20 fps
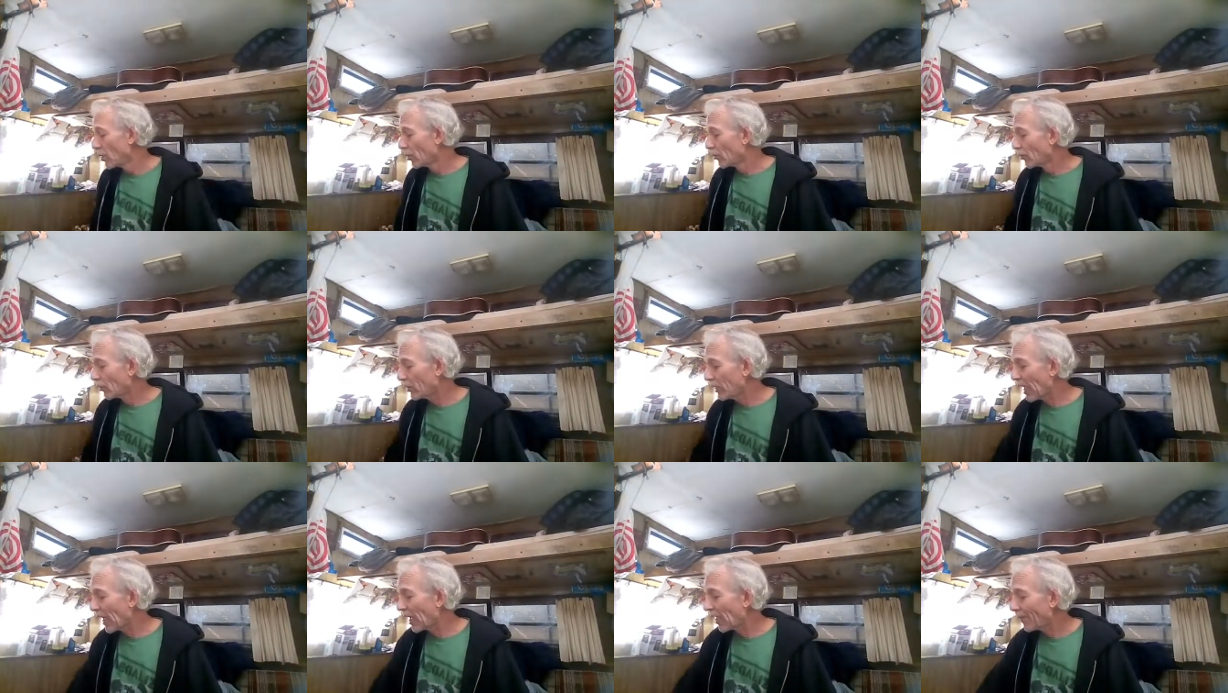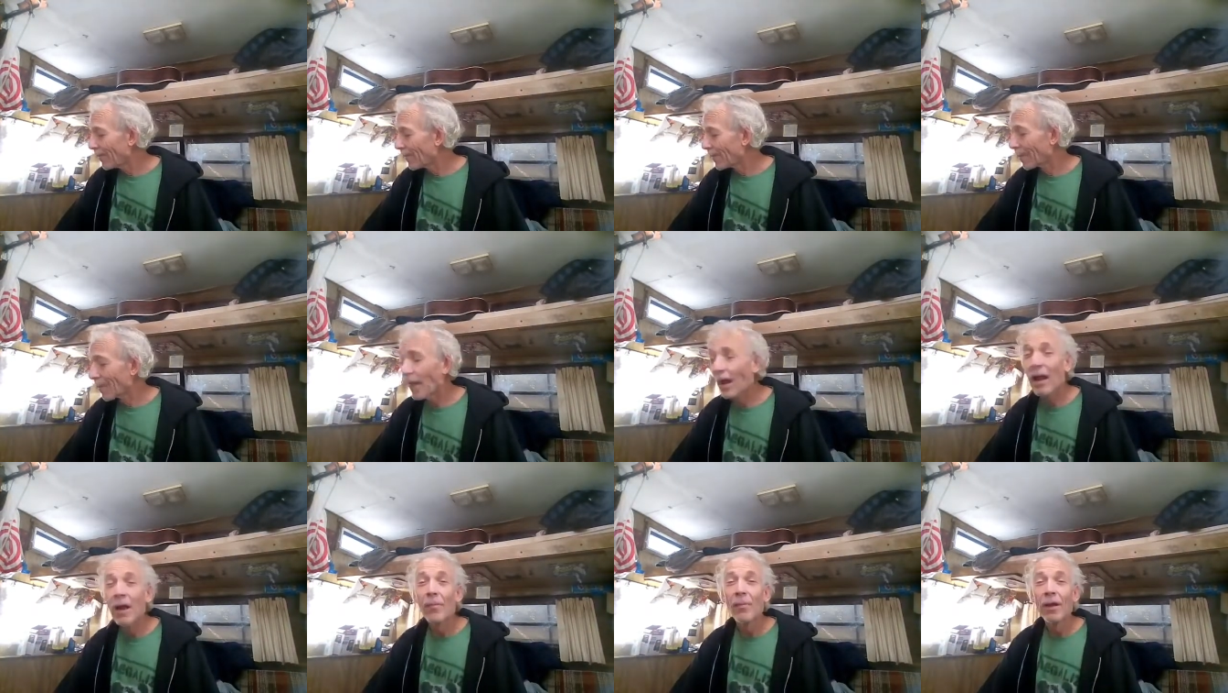So yeah,
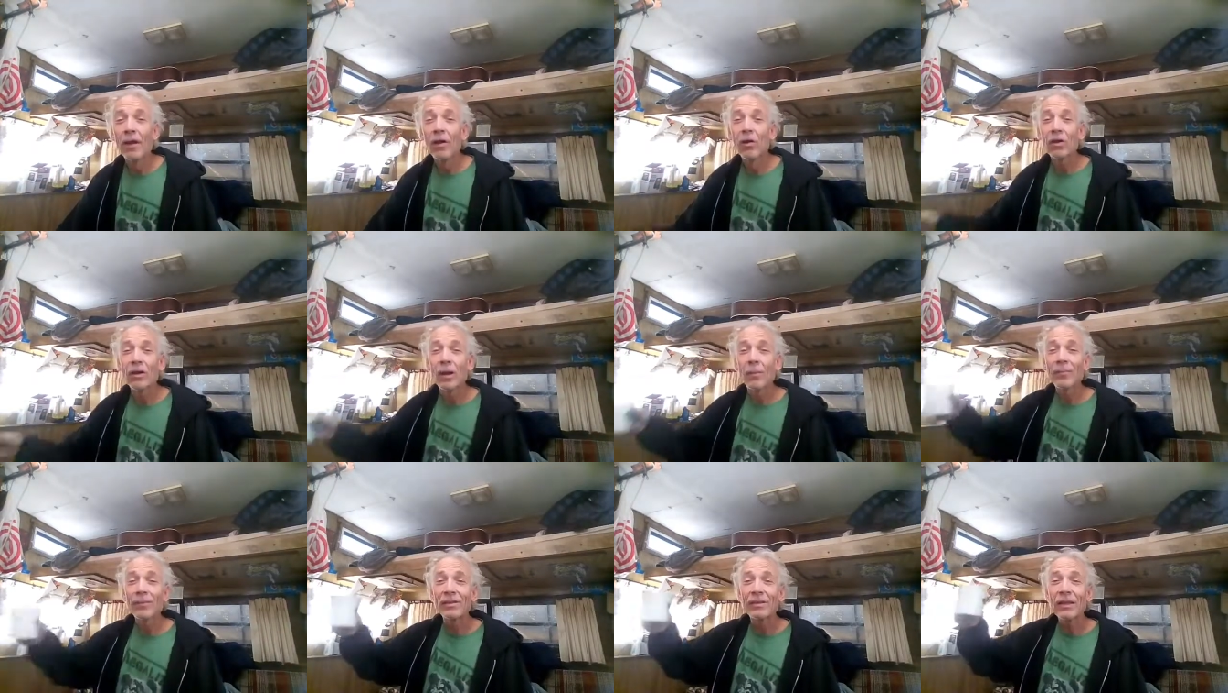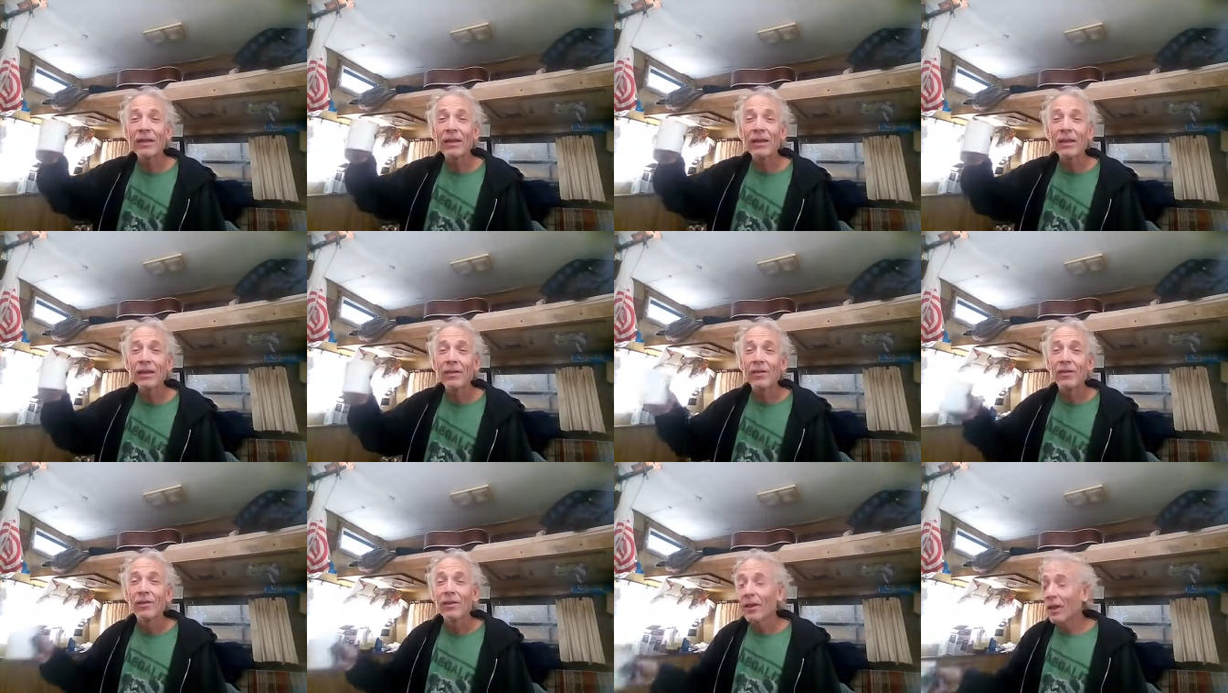and my little cup of tea,
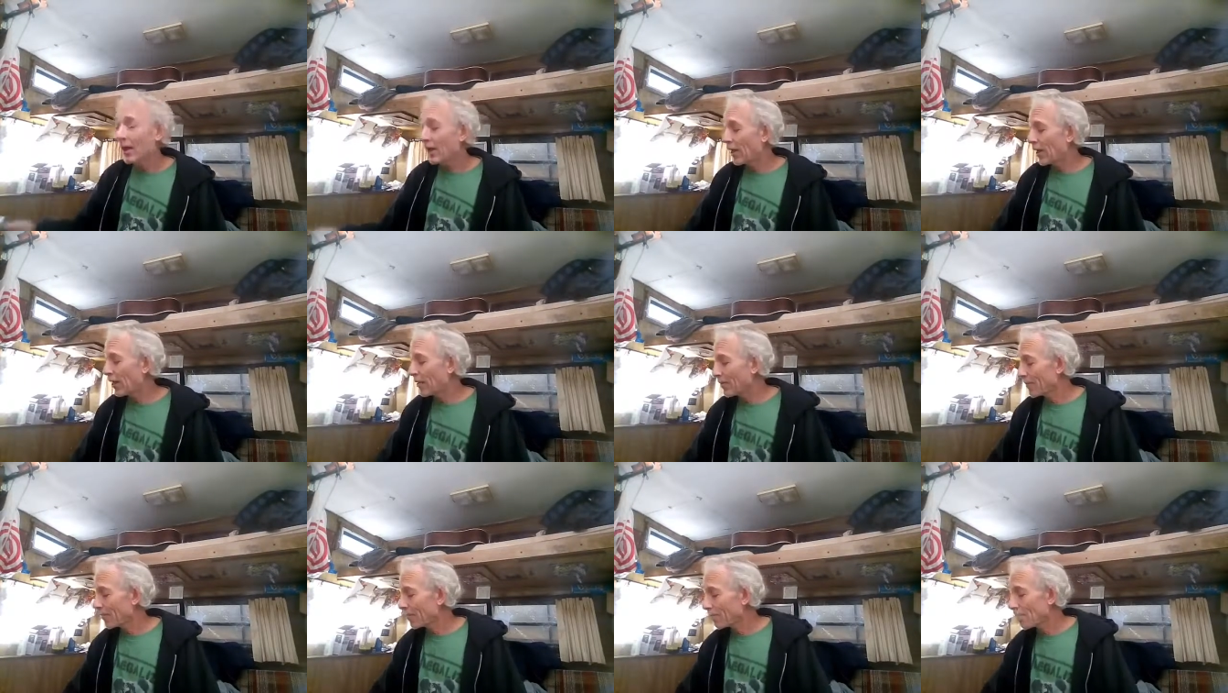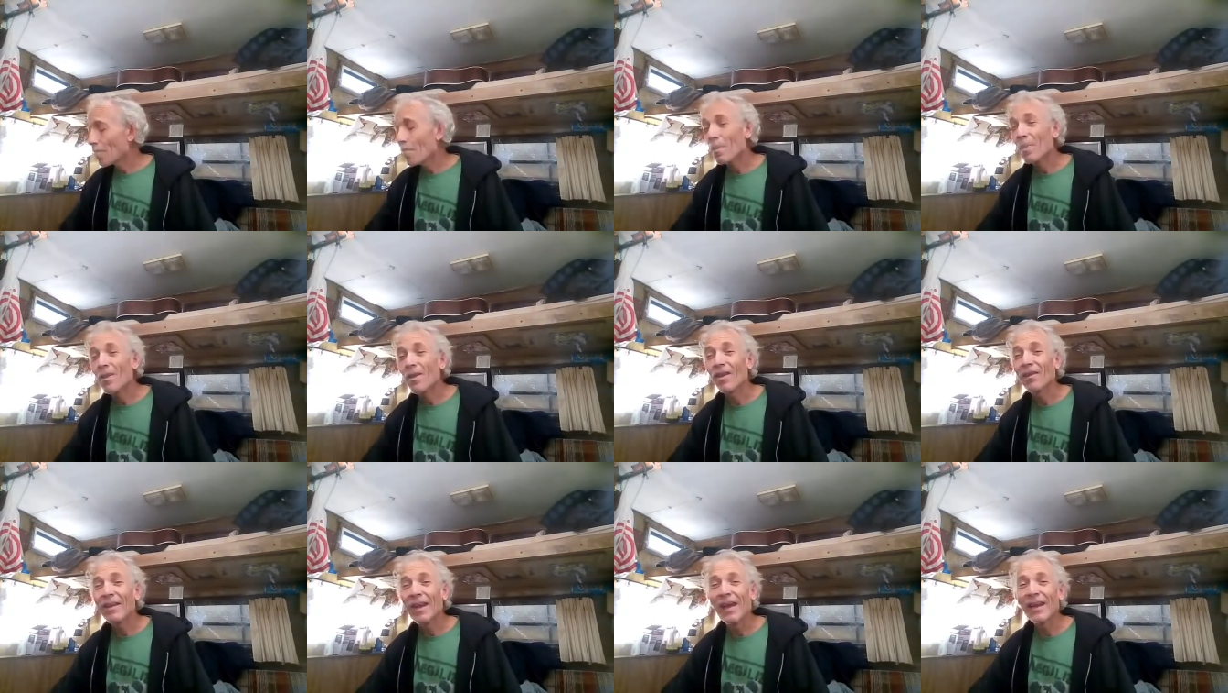and
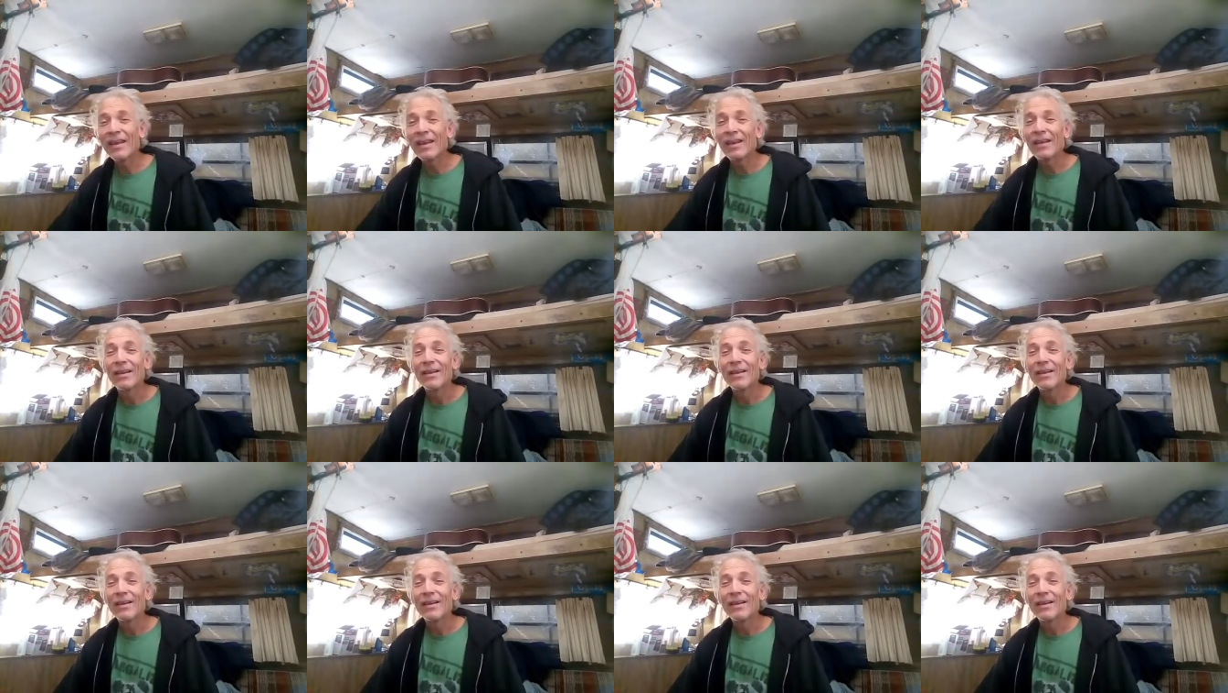then